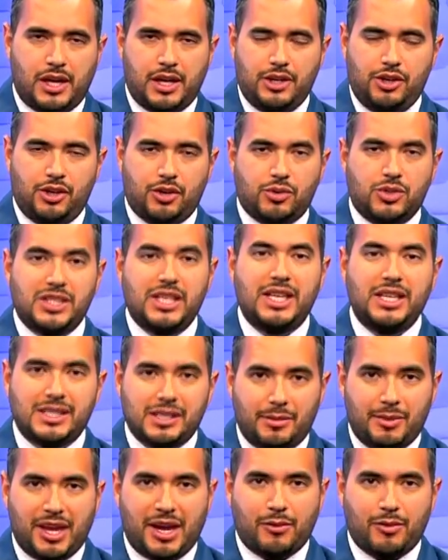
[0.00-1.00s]
you know, seeing some
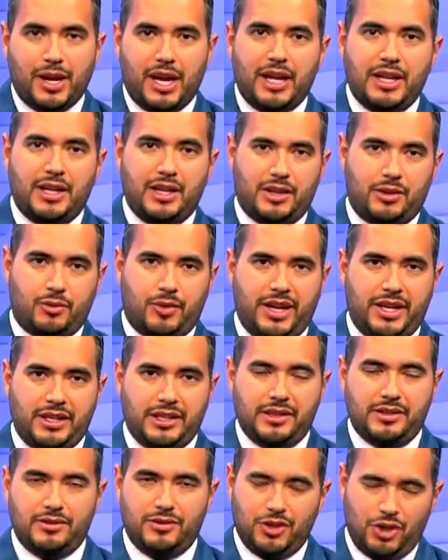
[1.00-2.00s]
of that rain and then the
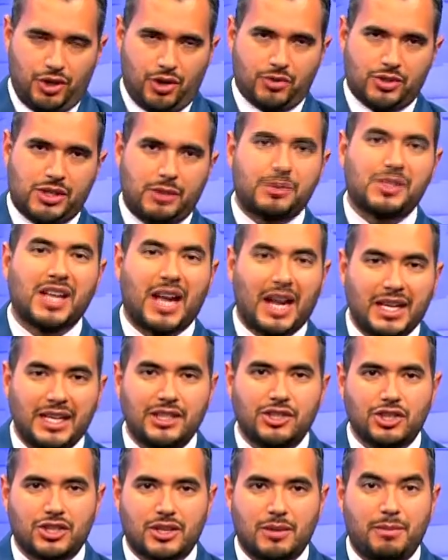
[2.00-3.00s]
rain, you know, subsiding
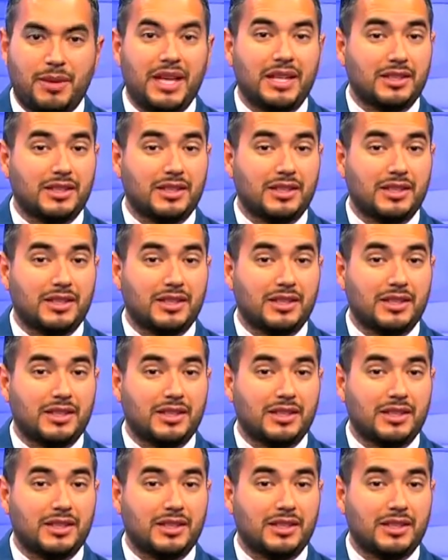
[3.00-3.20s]
just a bit.